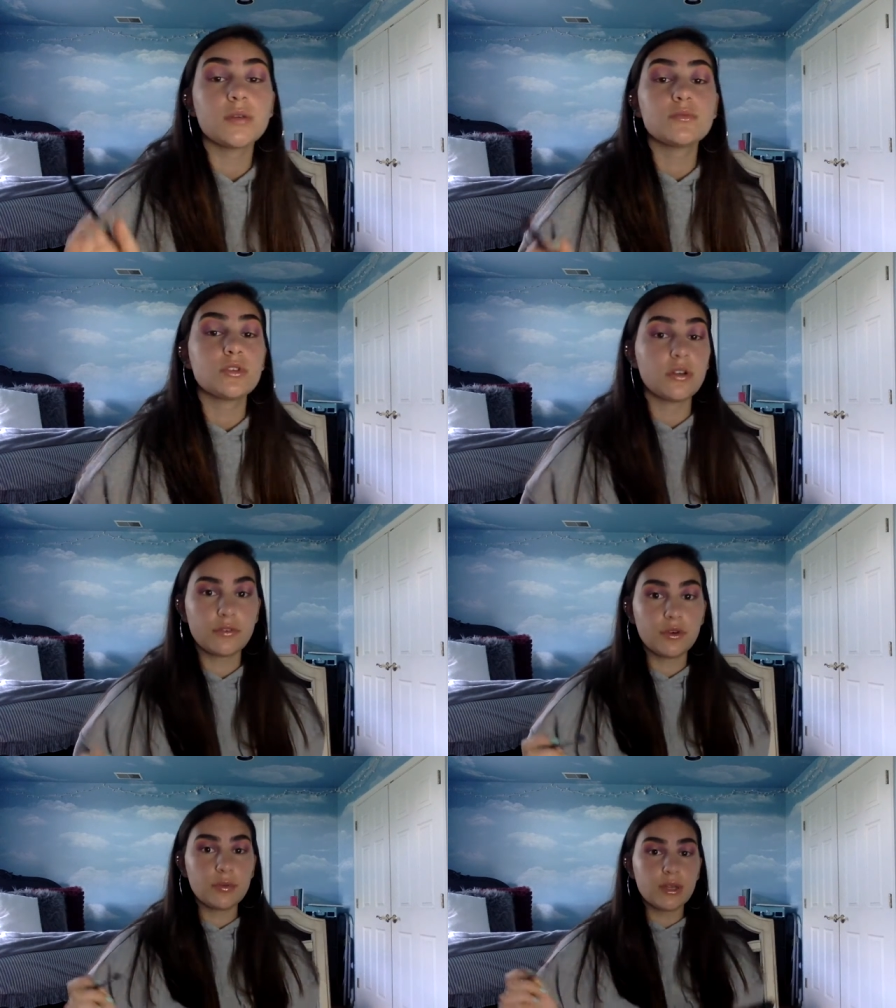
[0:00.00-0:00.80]
I'm sorry
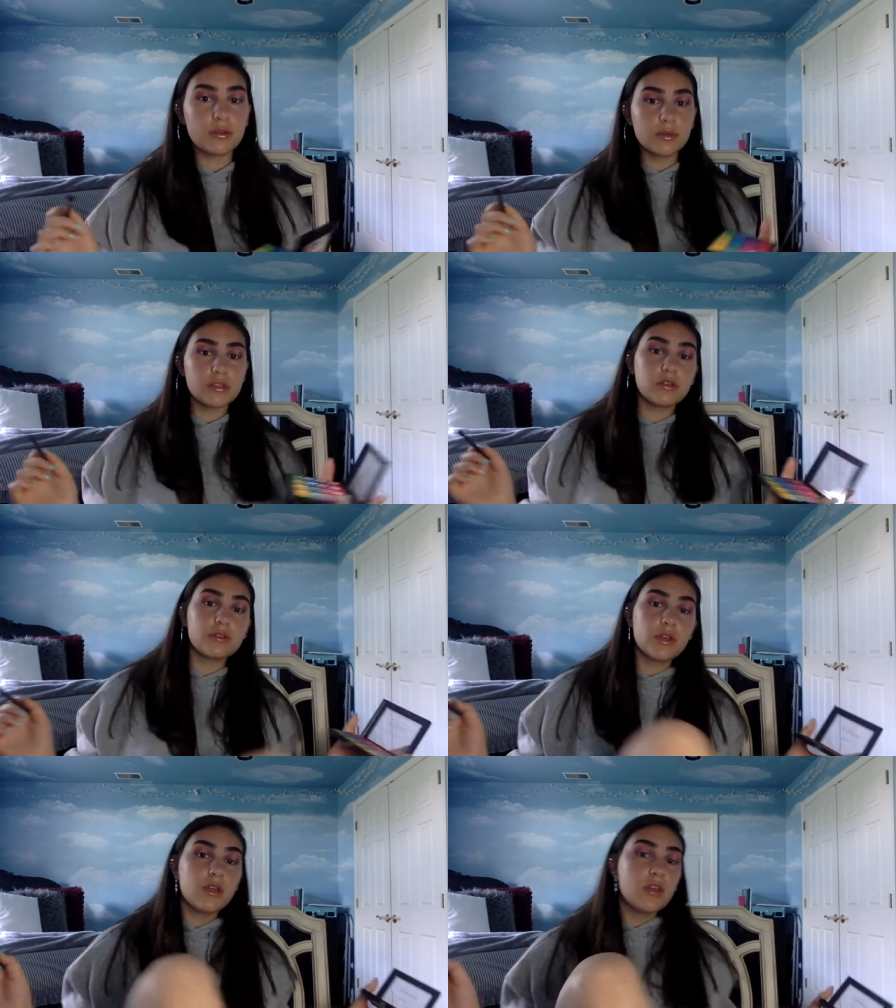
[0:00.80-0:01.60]
for repeating myself.
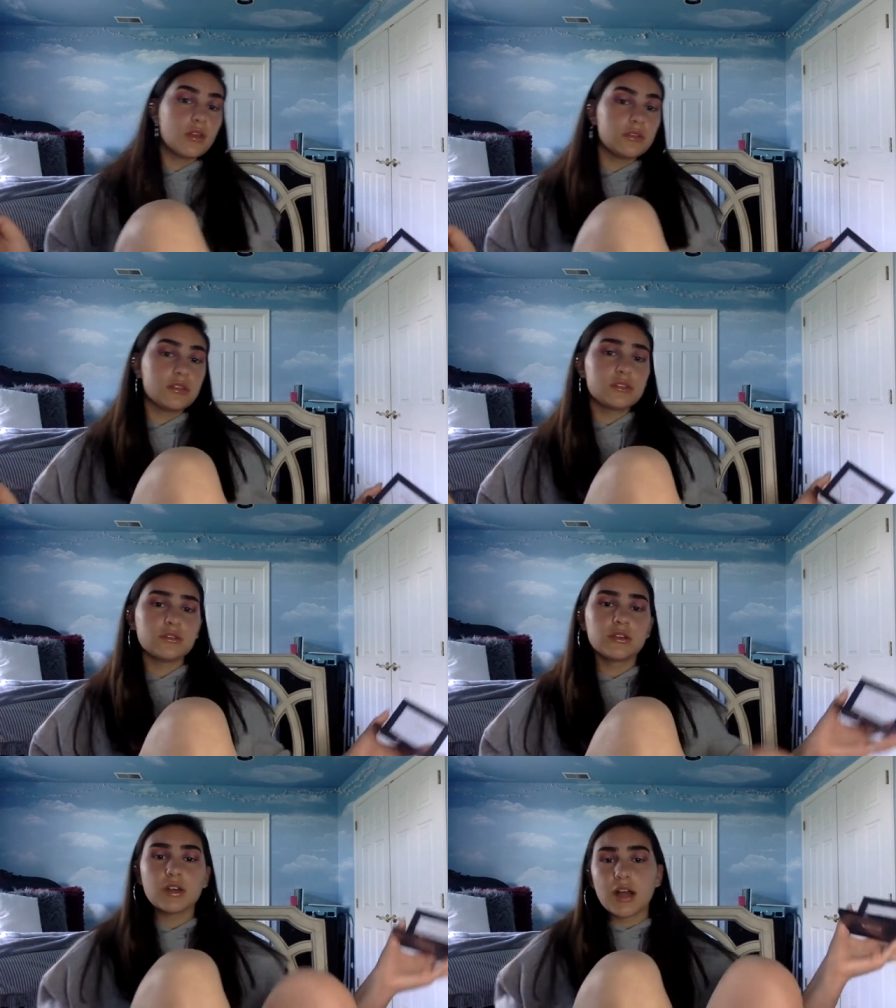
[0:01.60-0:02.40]
This
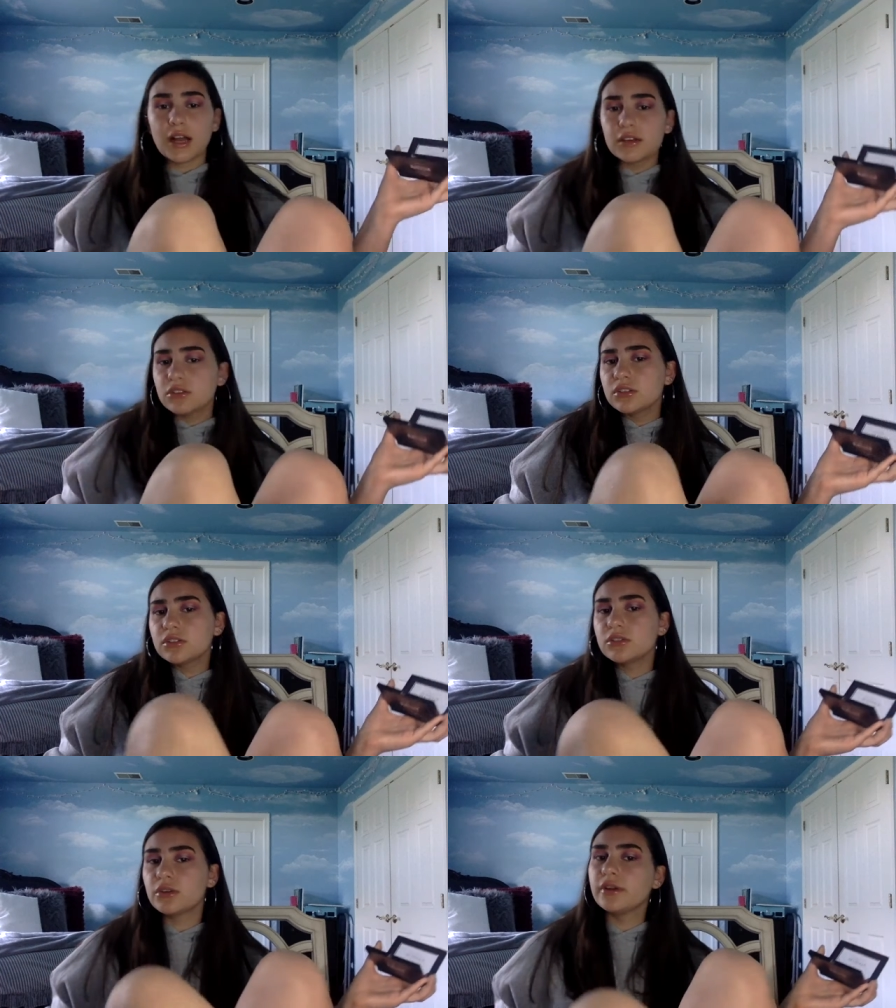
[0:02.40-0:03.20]
look kind of looks a
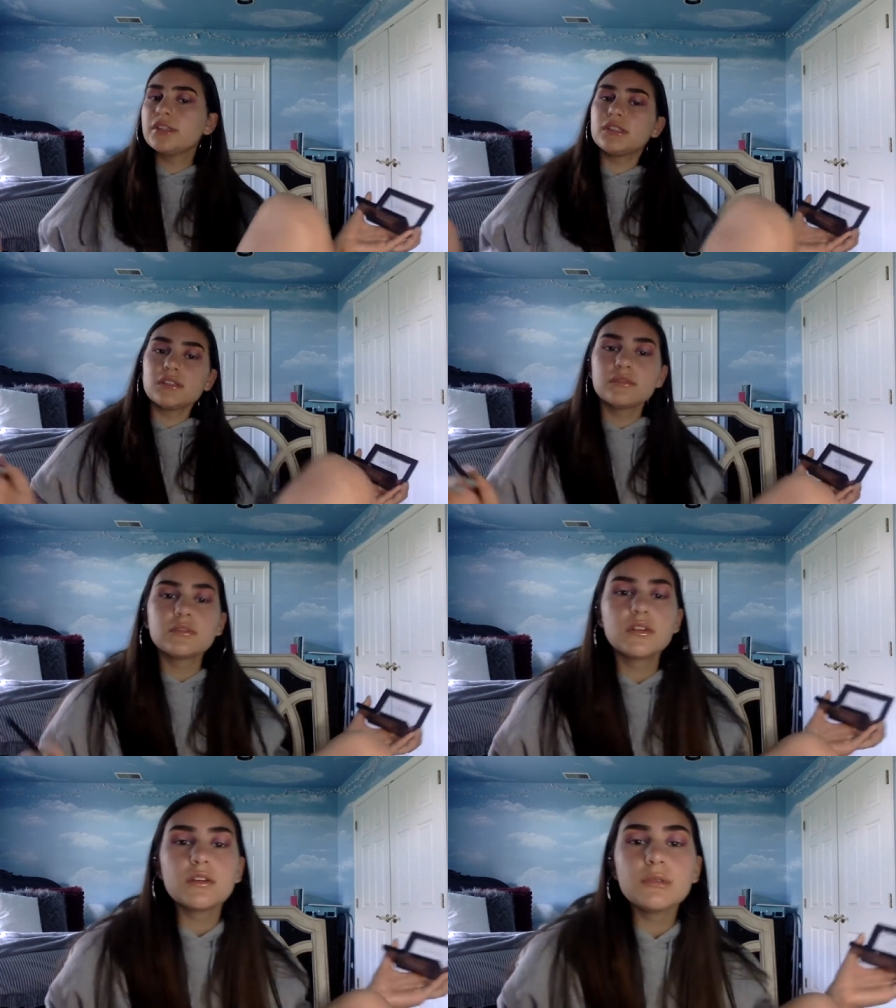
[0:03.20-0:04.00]
little crazy.
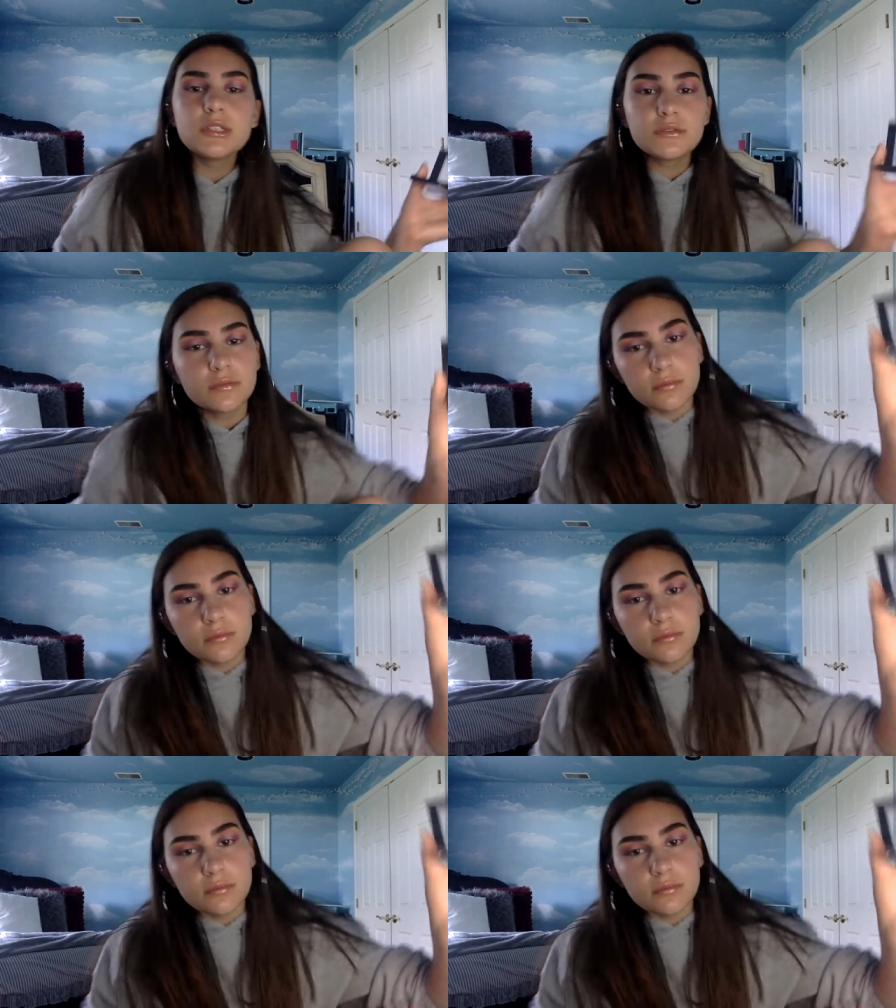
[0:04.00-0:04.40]
I mean,